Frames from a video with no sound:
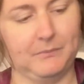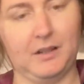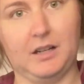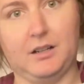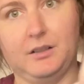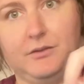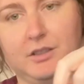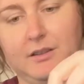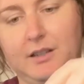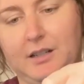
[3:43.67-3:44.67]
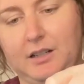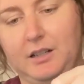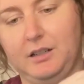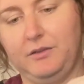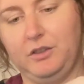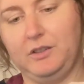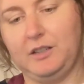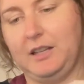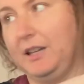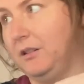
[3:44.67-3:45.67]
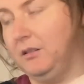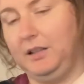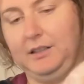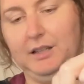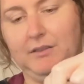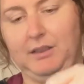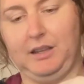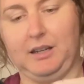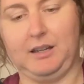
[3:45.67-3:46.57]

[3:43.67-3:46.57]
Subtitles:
I could have done that. I could have used a kettle. I didn't even think.